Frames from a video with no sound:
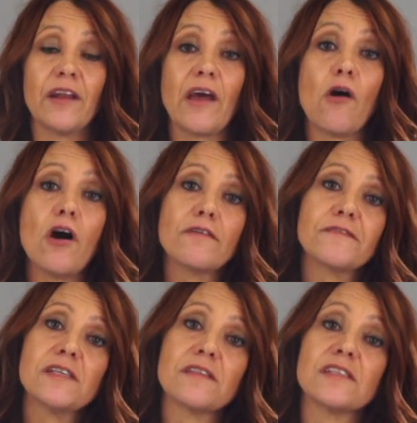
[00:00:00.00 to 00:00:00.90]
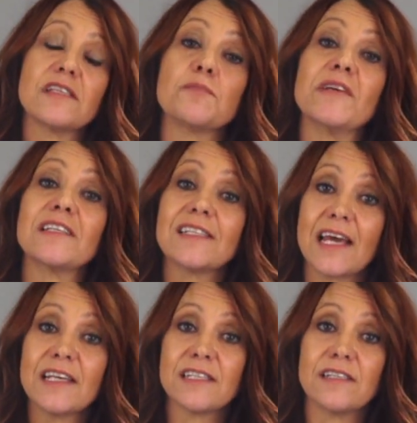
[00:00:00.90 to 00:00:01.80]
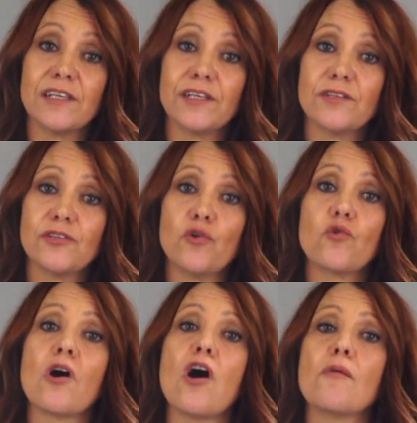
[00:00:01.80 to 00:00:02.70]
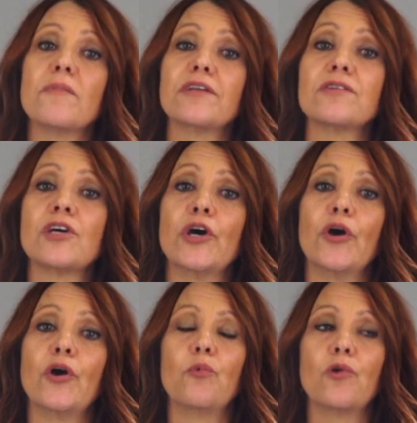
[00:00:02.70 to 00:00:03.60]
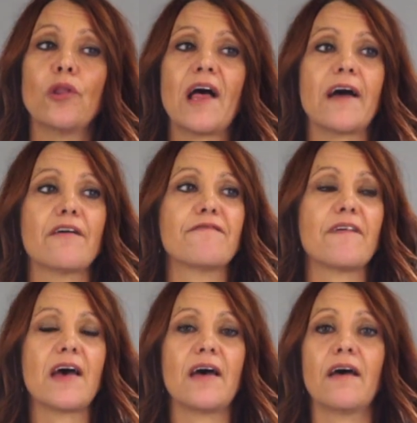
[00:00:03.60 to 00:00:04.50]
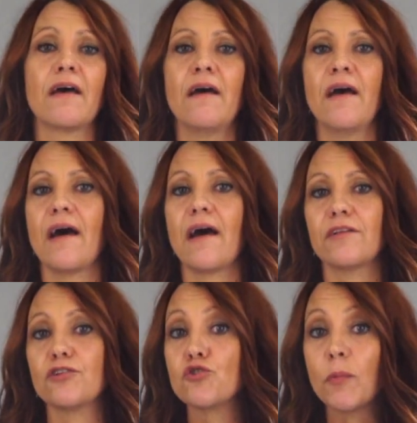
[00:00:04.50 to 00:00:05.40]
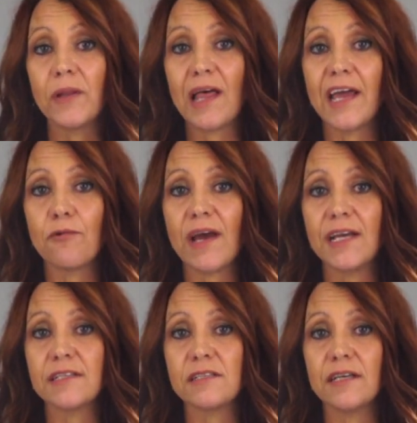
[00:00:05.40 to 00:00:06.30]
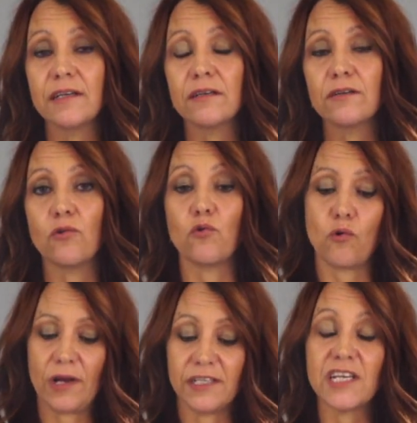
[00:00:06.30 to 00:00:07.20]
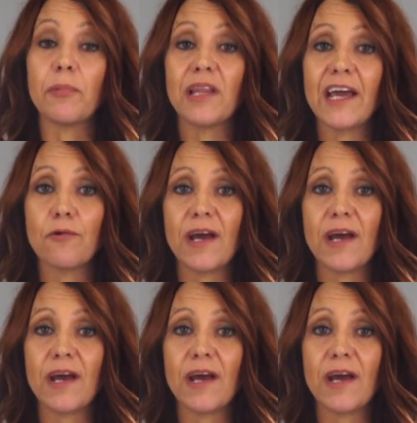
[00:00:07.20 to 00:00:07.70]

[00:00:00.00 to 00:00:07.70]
Now, after this has been tested, your garment will have a AAA rating or a AA